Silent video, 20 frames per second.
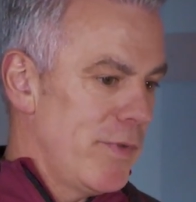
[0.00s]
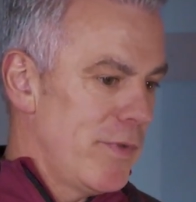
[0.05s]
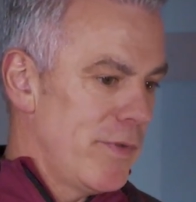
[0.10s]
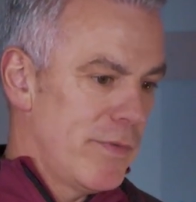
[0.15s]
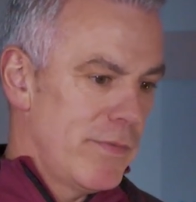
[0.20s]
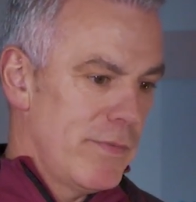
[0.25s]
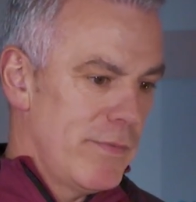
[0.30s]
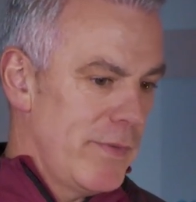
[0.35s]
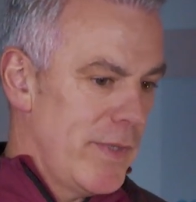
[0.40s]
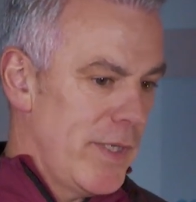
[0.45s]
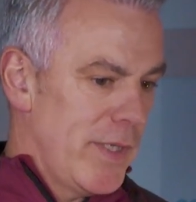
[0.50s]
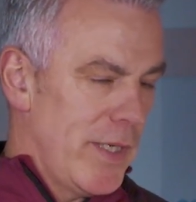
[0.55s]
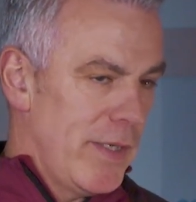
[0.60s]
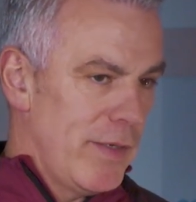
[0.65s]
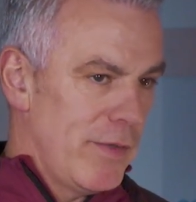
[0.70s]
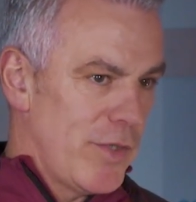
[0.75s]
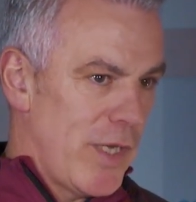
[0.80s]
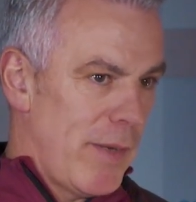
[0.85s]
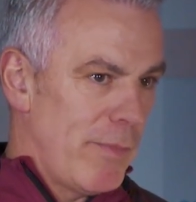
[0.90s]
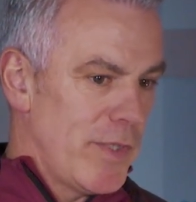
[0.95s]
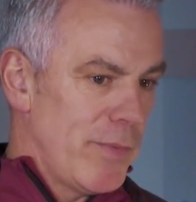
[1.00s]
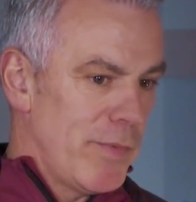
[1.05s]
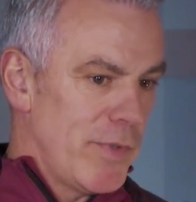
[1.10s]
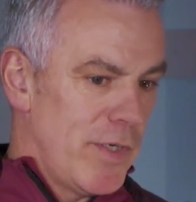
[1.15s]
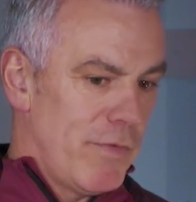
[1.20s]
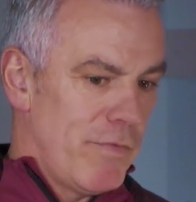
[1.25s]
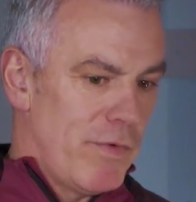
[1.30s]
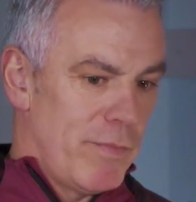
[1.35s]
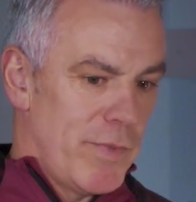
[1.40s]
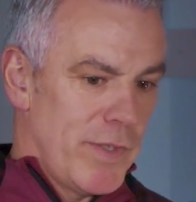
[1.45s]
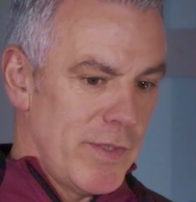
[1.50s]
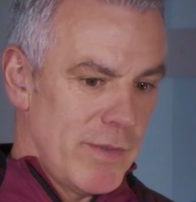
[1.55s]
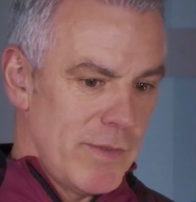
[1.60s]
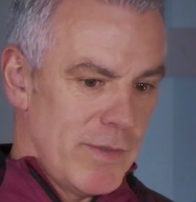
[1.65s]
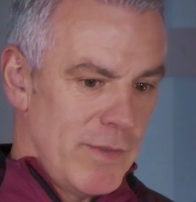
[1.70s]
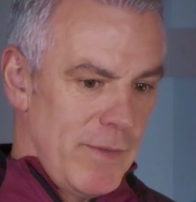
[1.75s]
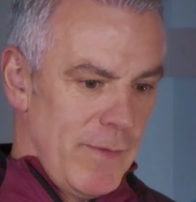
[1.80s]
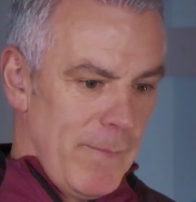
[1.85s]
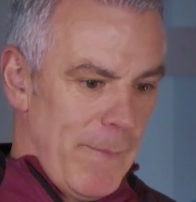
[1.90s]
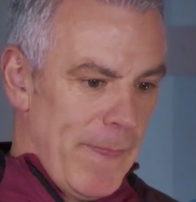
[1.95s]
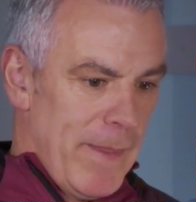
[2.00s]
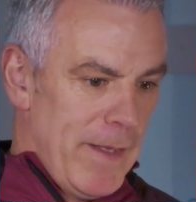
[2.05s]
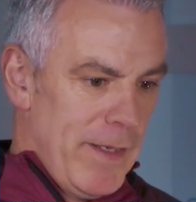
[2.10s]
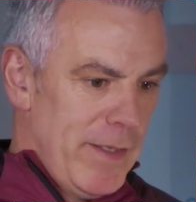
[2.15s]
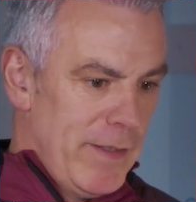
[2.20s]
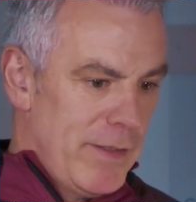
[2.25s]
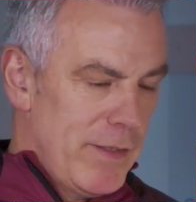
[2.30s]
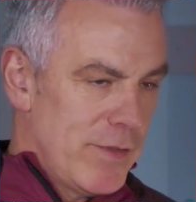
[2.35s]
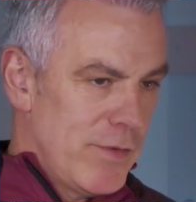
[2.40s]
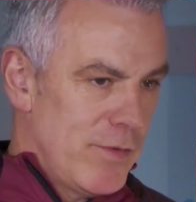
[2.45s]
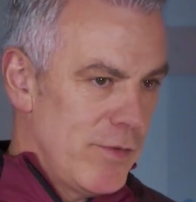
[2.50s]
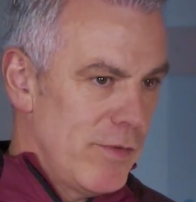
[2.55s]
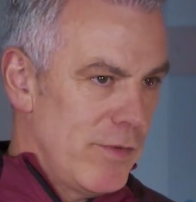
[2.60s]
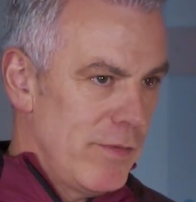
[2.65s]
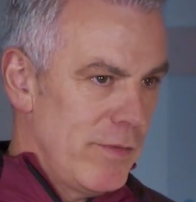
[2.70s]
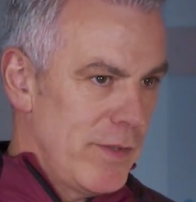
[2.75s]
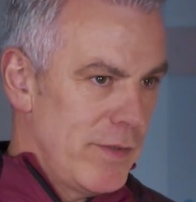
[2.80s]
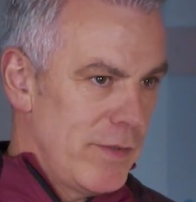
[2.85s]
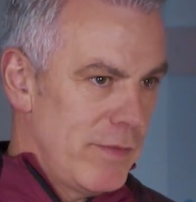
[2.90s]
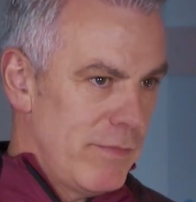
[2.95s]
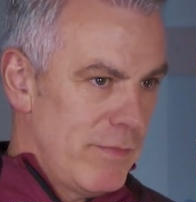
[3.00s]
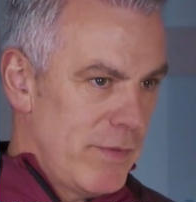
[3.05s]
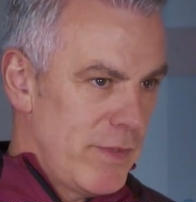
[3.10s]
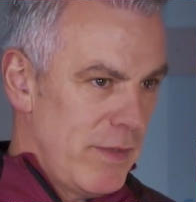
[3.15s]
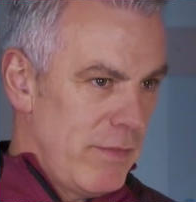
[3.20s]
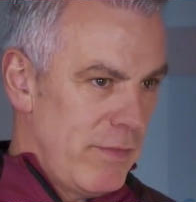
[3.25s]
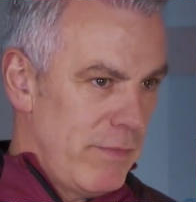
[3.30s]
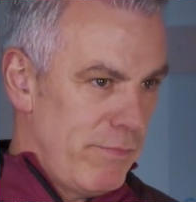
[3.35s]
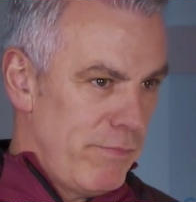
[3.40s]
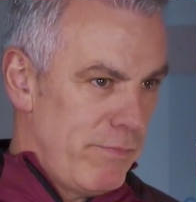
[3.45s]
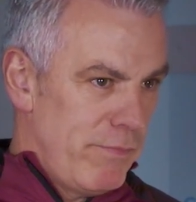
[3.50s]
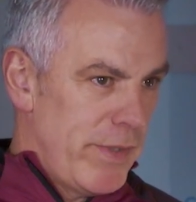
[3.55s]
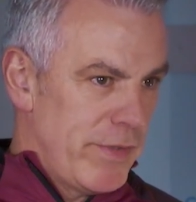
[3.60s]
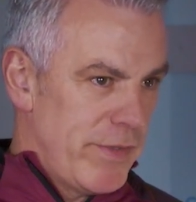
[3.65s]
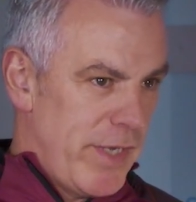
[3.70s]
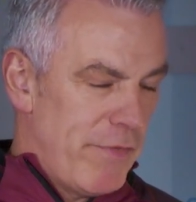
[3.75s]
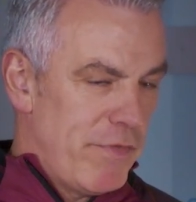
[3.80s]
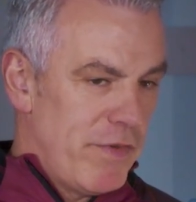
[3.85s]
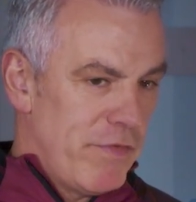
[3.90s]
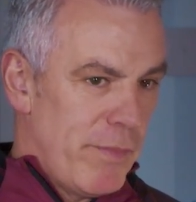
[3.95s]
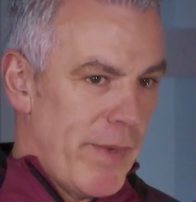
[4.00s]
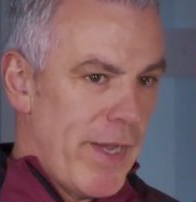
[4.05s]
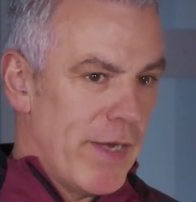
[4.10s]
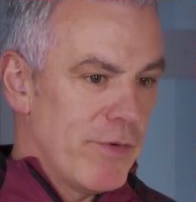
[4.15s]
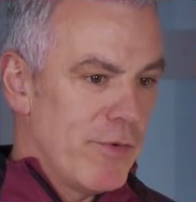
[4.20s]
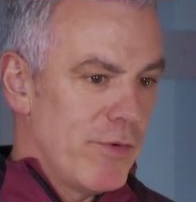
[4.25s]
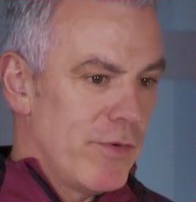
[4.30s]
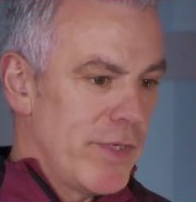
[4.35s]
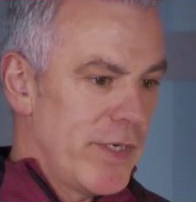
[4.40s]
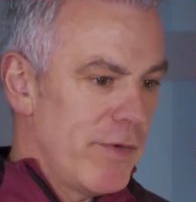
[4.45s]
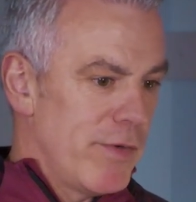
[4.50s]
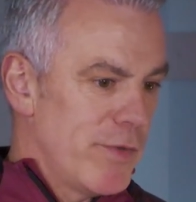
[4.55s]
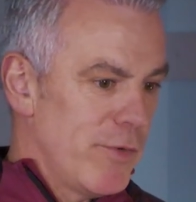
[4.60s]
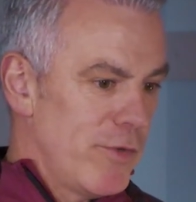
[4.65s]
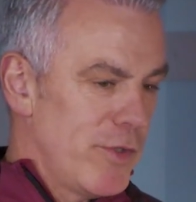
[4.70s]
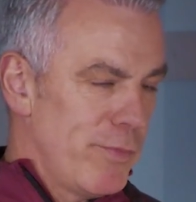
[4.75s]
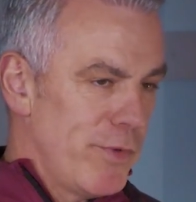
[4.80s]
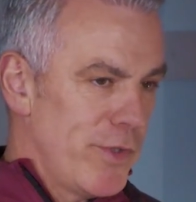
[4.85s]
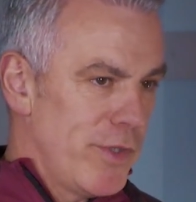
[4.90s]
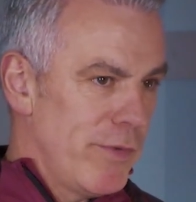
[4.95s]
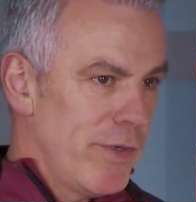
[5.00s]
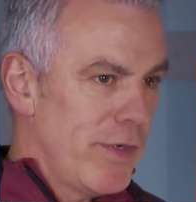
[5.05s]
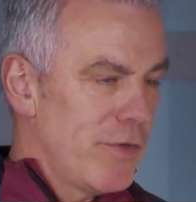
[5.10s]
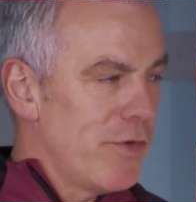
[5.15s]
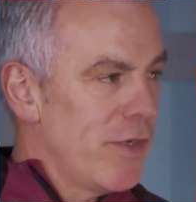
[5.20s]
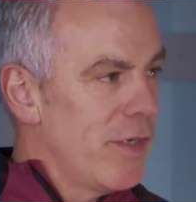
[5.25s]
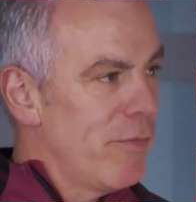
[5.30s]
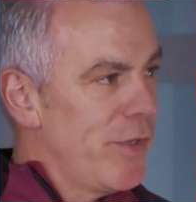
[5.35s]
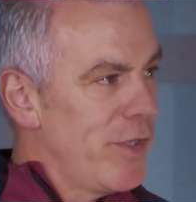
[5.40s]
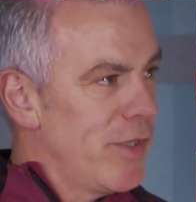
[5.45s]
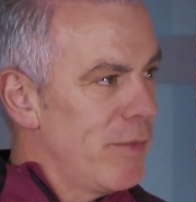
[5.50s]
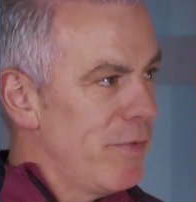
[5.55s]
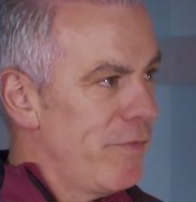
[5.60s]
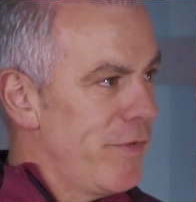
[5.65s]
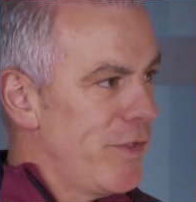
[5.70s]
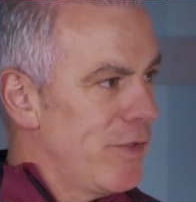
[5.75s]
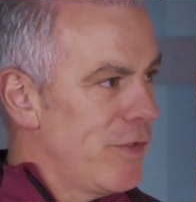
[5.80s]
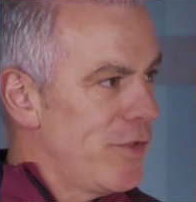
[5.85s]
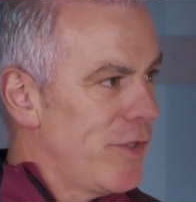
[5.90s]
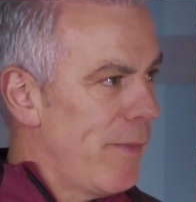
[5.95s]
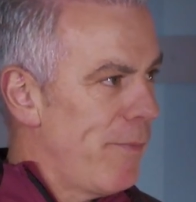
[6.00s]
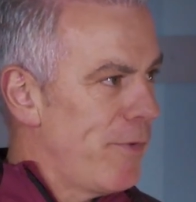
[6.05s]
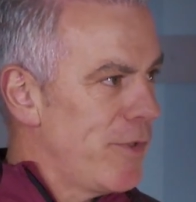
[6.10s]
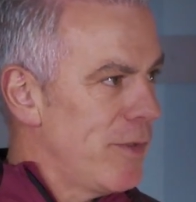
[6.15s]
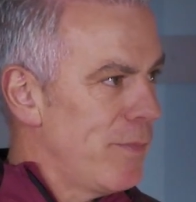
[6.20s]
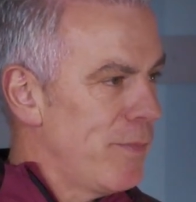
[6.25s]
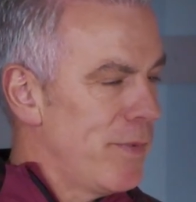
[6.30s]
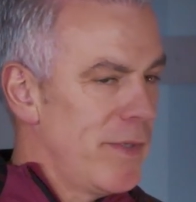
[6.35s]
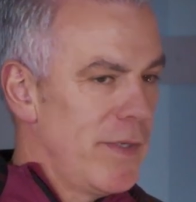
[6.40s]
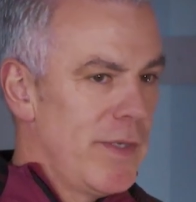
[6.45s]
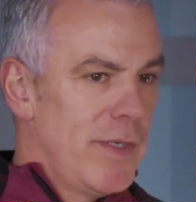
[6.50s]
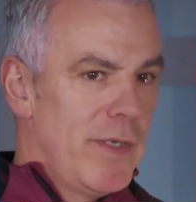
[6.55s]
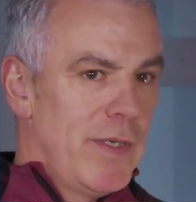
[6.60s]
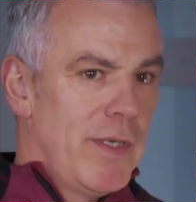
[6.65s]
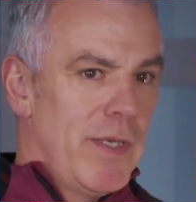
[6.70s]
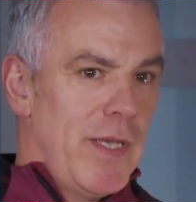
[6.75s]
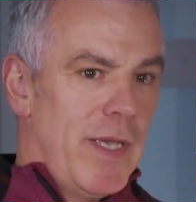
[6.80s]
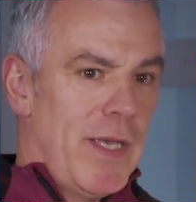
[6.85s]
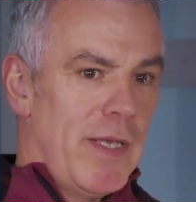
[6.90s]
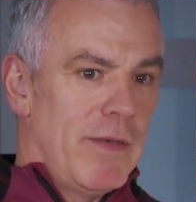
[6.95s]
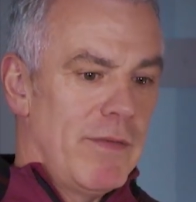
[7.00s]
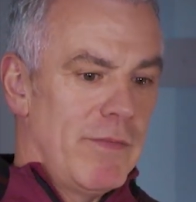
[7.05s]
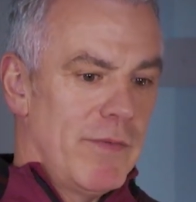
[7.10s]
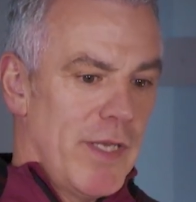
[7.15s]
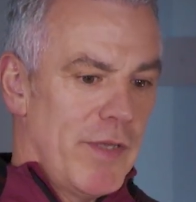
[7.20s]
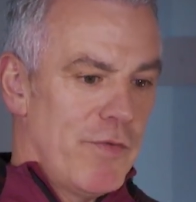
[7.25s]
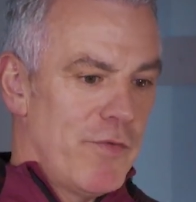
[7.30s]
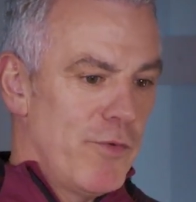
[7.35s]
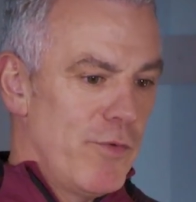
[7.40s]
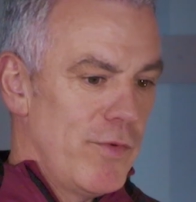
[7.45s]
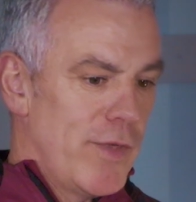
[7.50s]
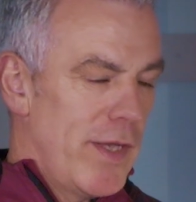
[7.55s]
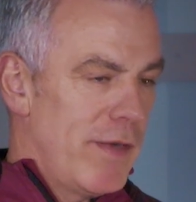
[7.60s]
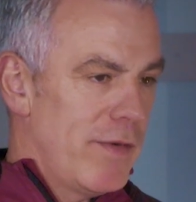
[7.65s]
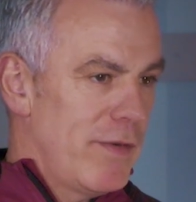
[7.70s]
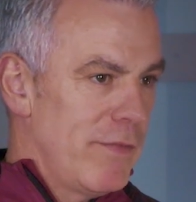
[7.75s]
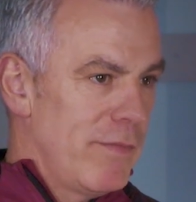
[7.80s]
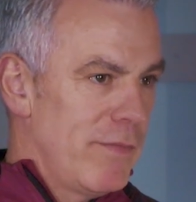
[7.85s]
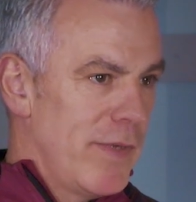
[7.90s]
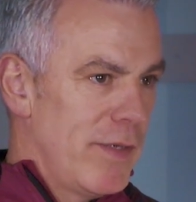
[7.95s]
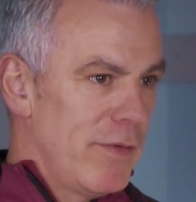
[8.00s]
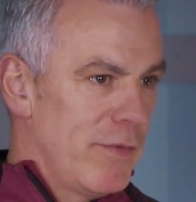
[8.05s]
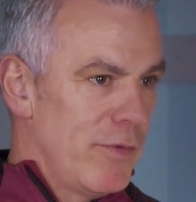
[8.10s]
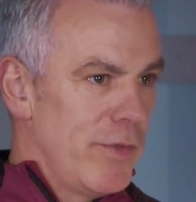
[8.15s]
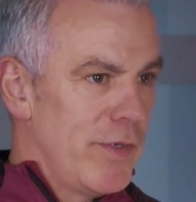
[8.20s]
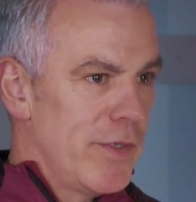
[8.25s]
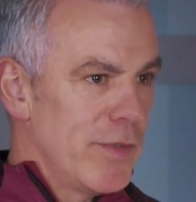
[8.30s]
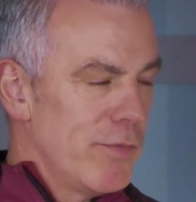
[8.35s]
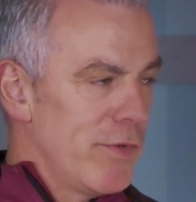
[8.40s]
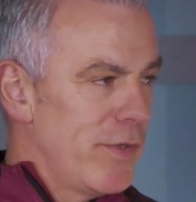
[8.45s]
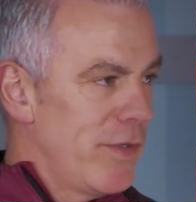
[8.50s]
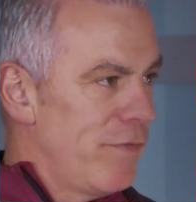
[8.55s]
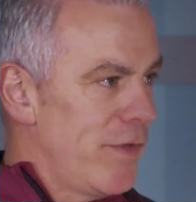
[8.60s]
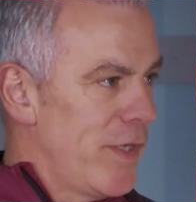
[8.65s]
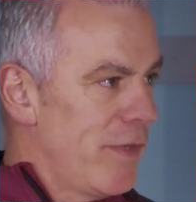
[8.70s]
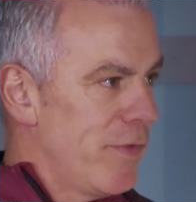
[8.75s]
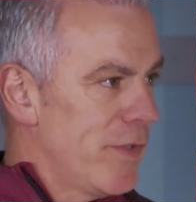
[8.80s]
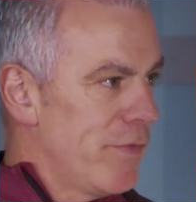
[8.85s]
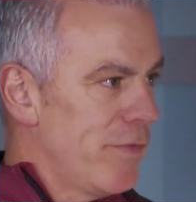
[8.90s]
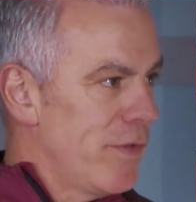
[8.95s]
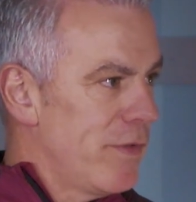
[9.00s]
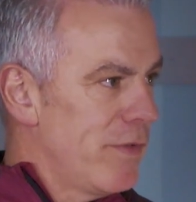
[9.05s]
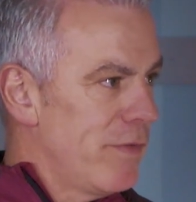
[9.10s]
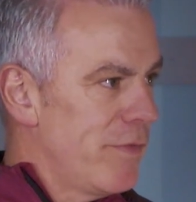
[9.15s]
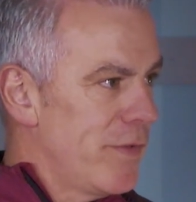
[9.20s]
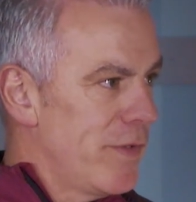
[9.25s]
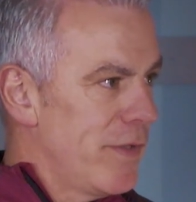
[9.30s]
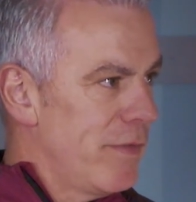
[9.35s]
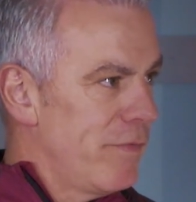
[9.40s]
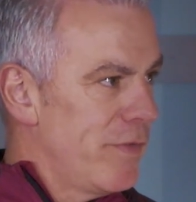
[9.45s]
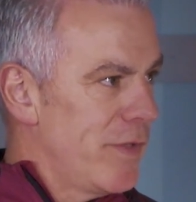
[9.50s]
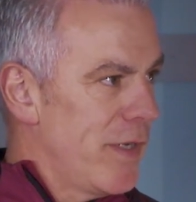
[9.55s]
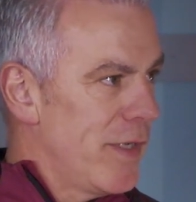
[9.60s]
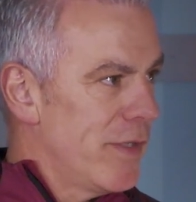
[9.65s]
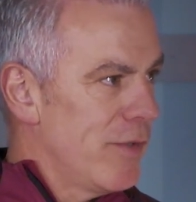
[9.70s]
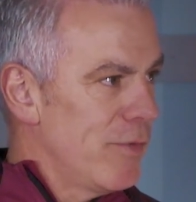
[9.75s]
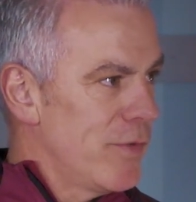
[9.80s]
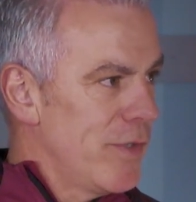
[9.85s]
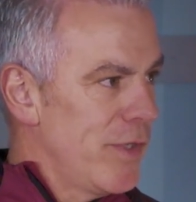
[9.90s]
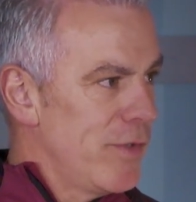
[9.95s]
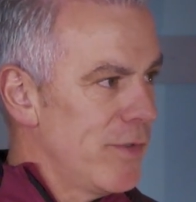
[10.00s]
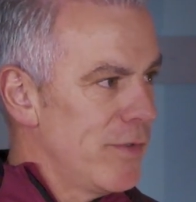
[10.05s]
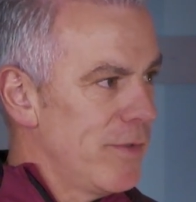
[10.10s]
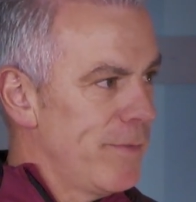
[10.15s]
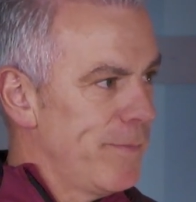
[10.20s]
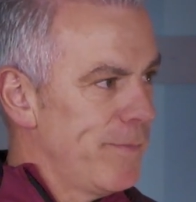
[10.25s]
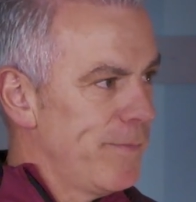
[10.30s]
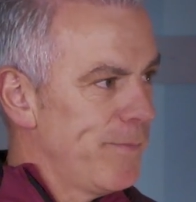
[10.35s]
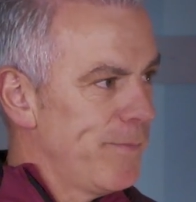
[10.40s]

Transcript: But again, Championship is different, because there's a safety of the back door there as such, but you want to try and win your provincial championship and get through that and go in as one of the favourites for the knockout stages.